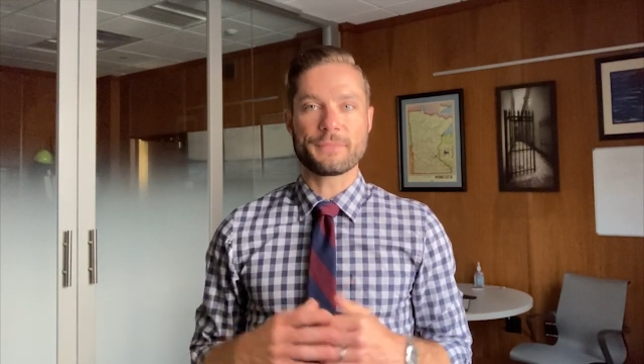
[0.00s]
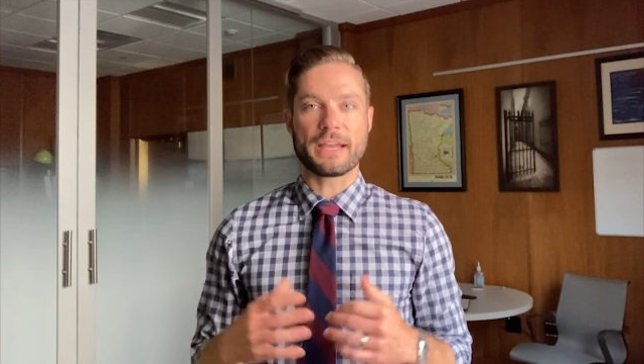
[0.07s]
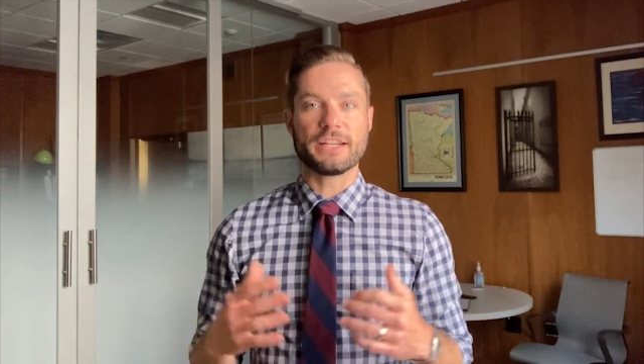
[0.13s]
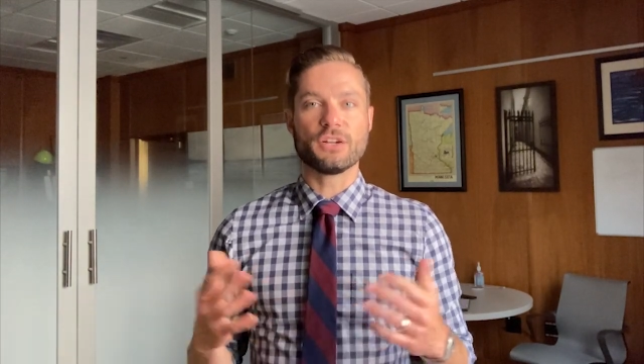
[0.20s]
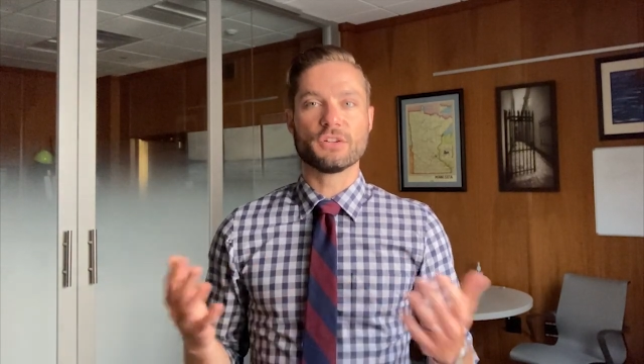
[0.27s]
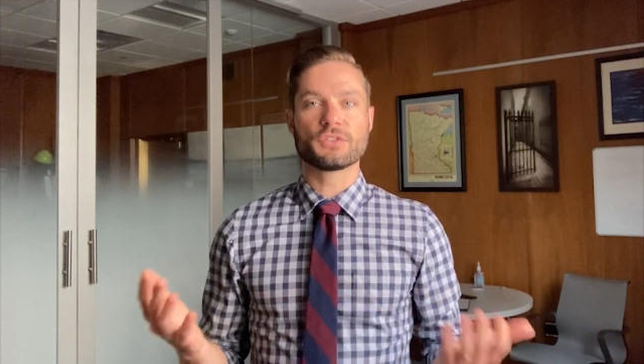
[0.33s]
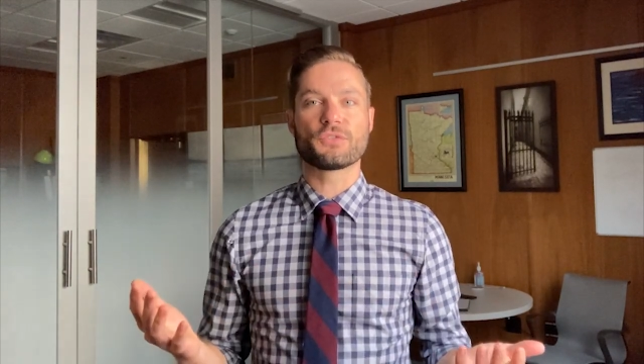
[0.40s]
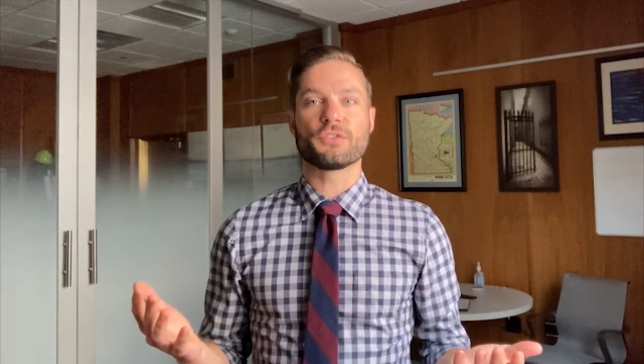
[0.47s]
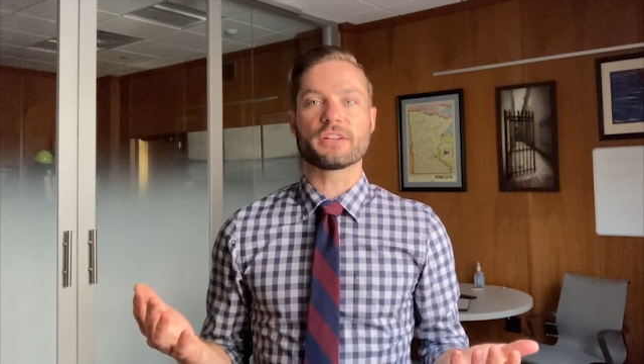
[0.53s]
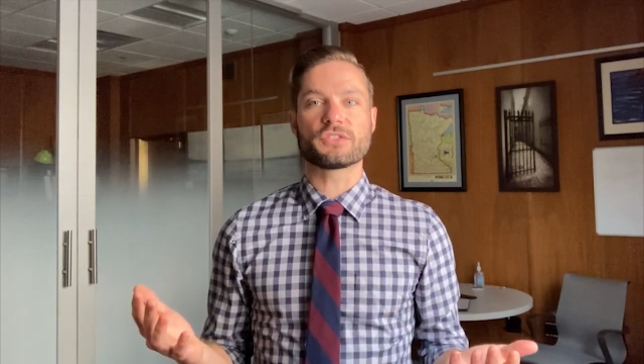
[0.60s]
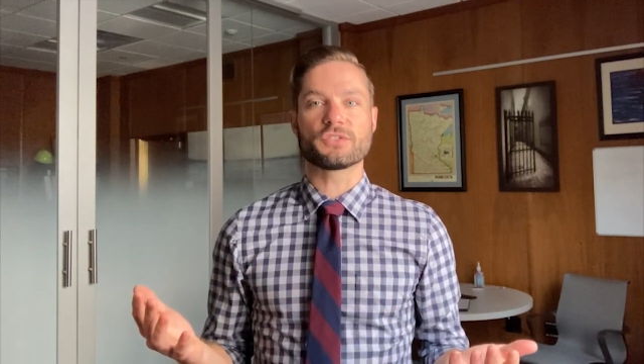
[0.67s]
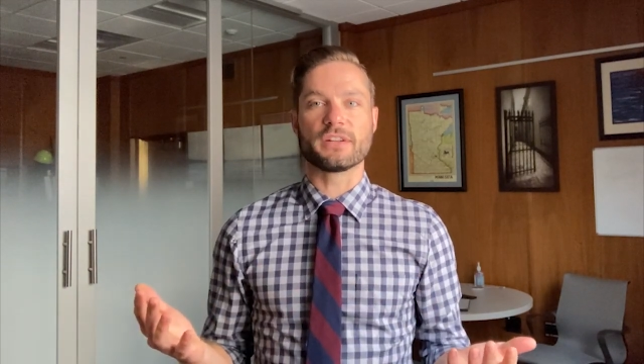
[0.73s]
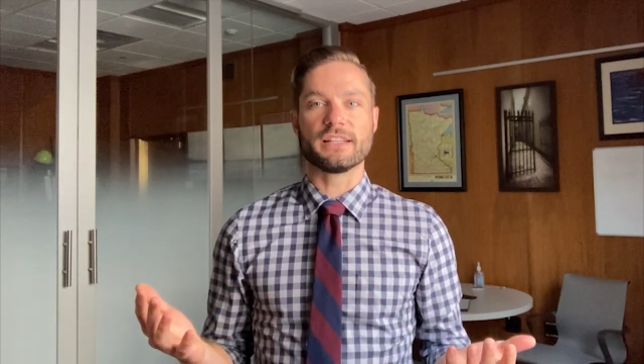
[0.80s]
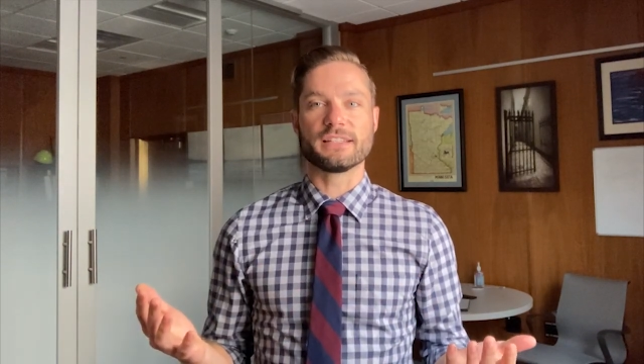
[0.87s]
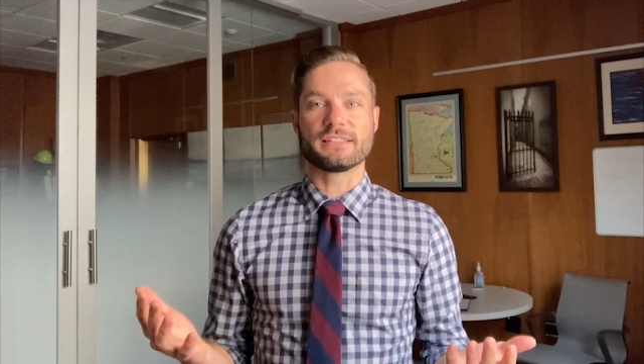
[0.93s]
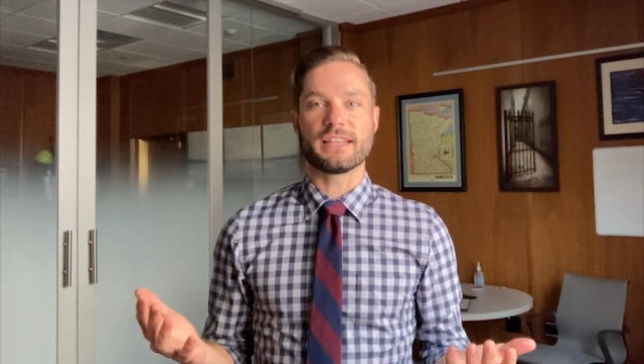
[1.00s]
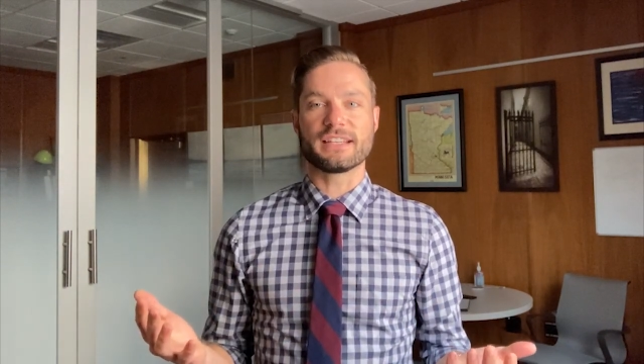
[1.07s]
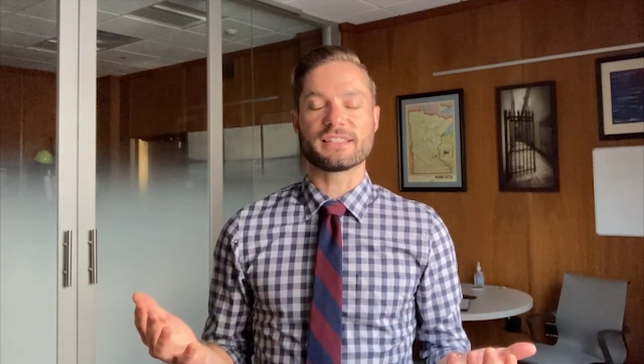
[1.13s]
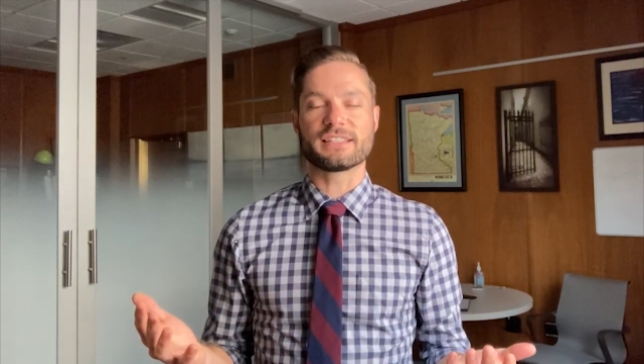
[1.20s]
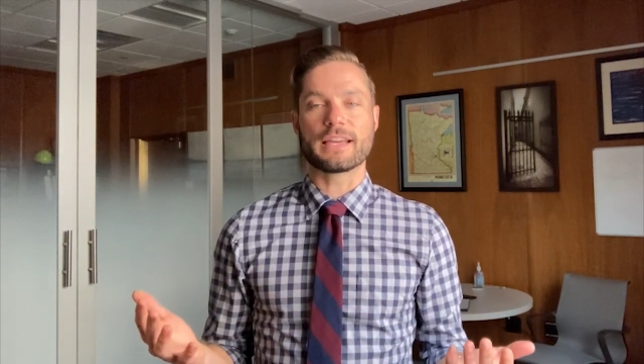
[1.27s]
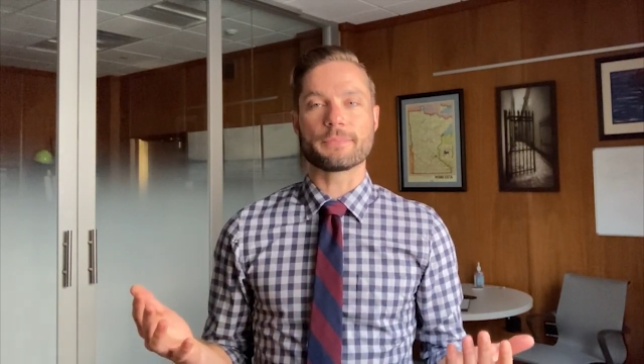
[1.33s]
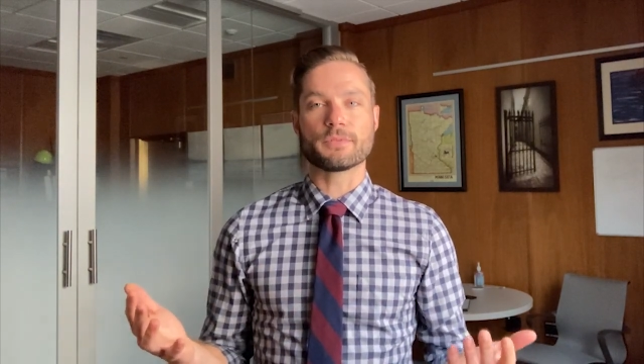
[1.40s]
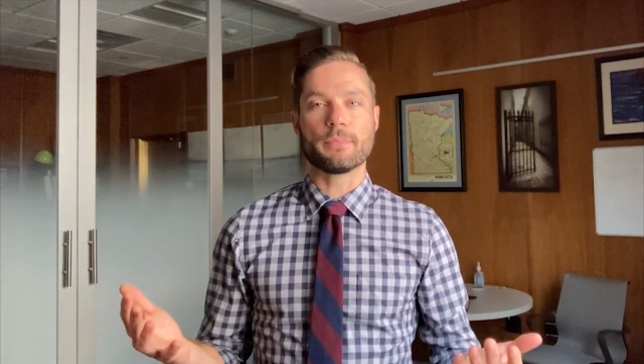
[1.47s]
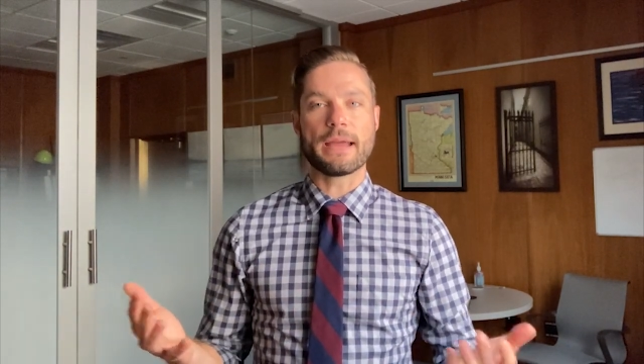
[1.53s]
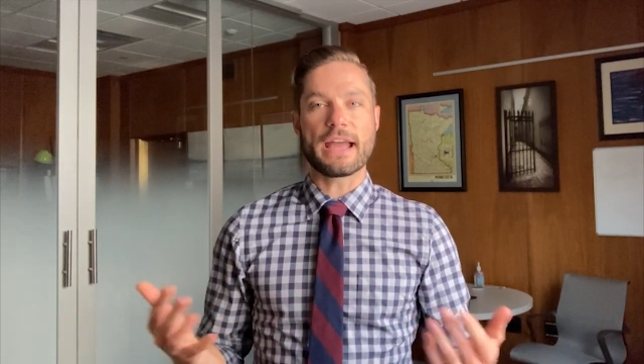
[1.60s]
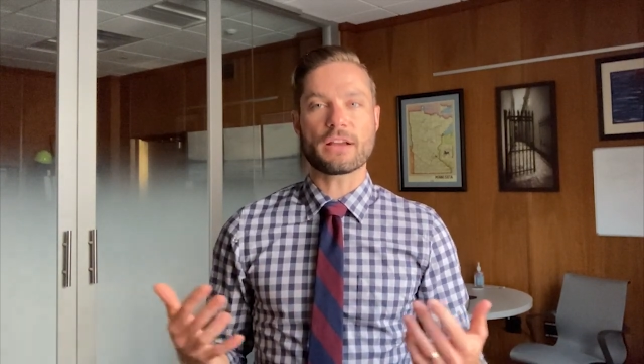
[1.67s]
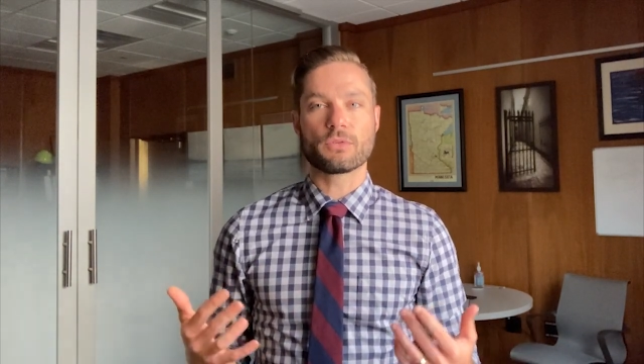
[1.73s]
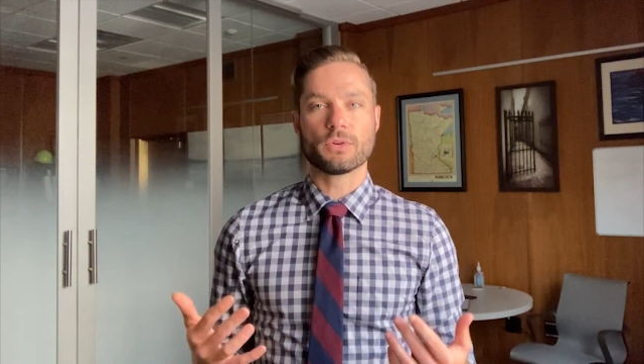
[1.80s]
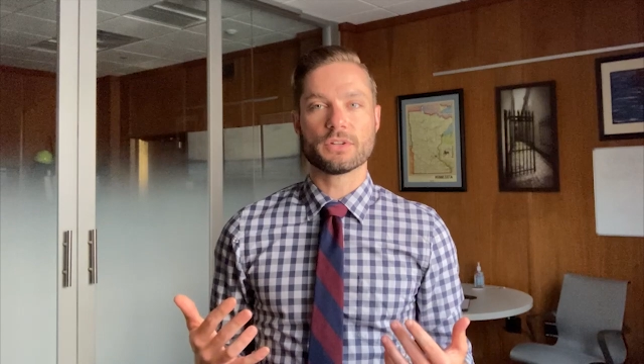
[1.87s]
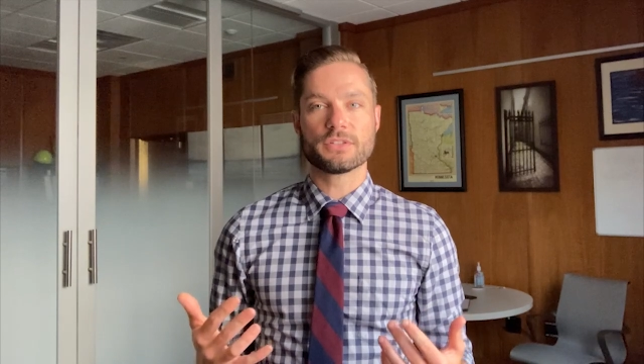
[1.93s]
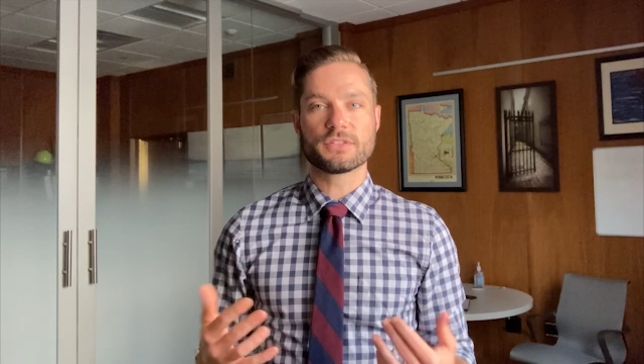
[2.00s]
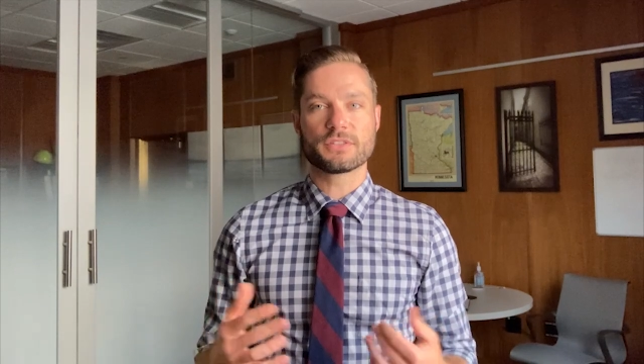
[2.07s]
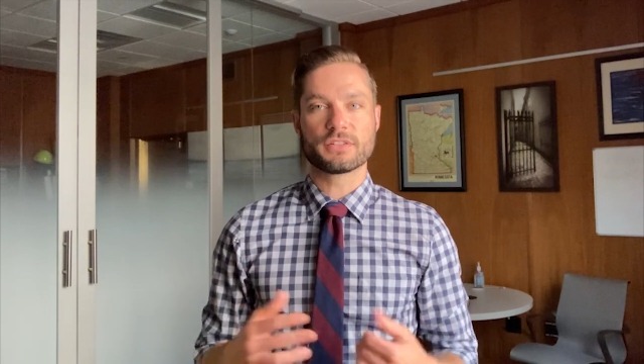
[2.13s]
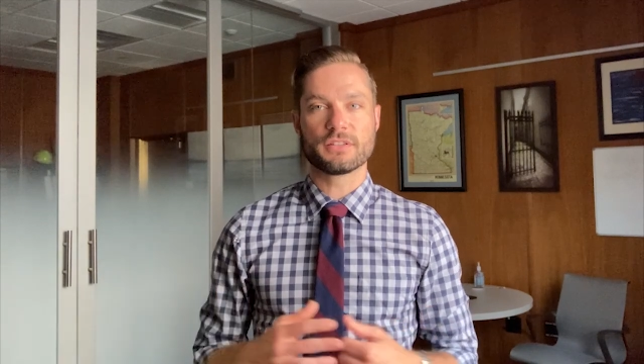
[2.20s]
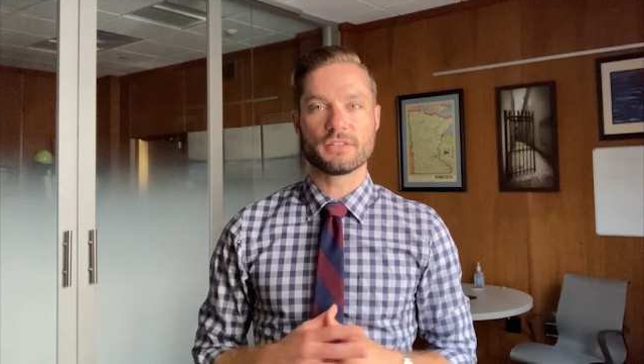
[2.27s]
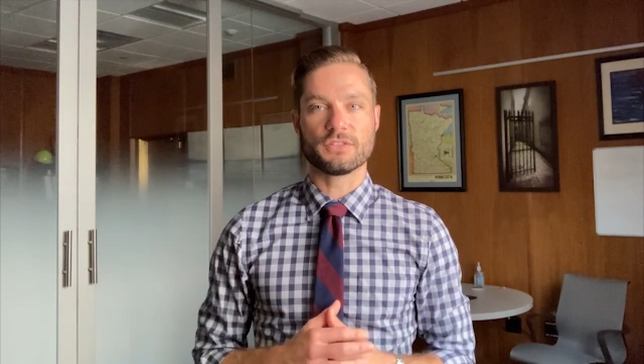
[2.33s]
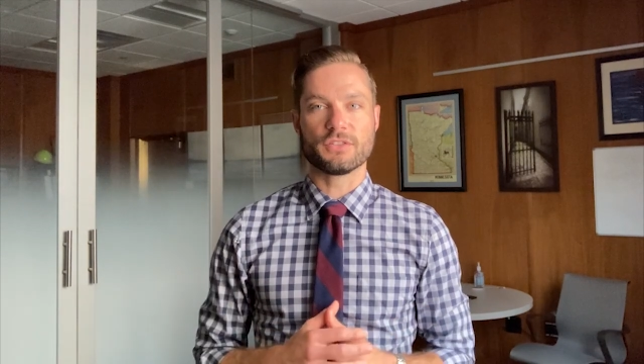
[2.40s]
I know it's frustrating to take steps backwards